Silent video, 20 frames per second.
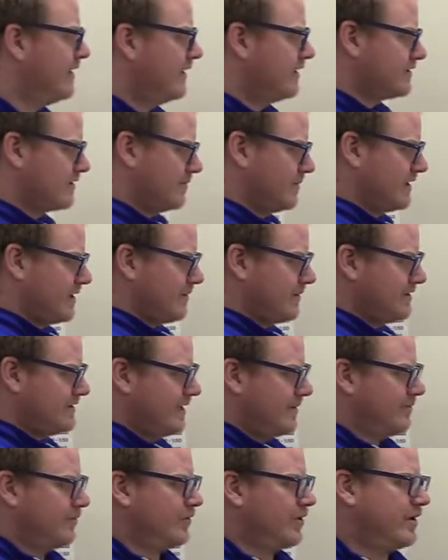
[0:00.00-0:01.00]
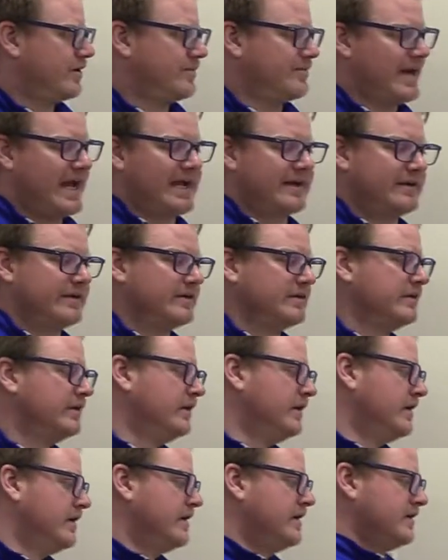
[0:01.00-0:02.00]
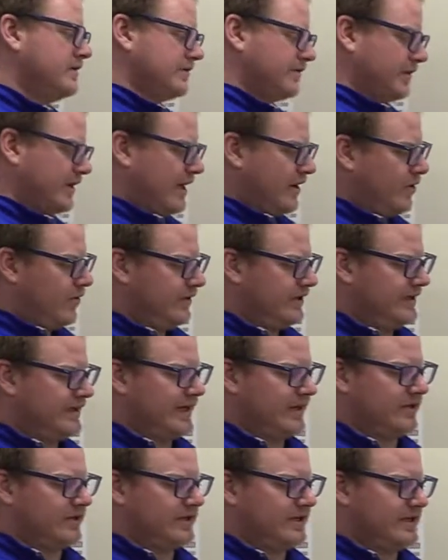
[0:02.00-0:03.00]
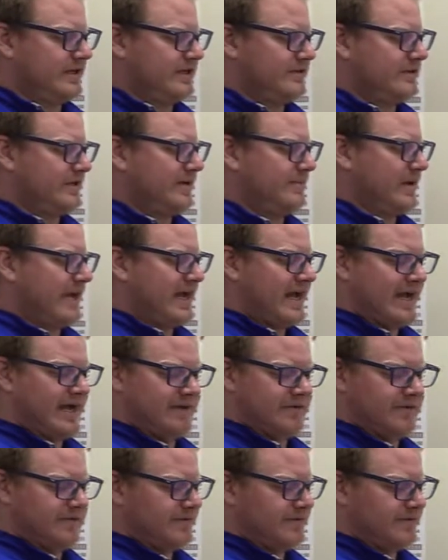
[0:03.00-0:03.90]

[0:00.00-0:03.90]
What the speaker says: it's going to become a temporary magnet. So when I hold it and I look at it in my hand,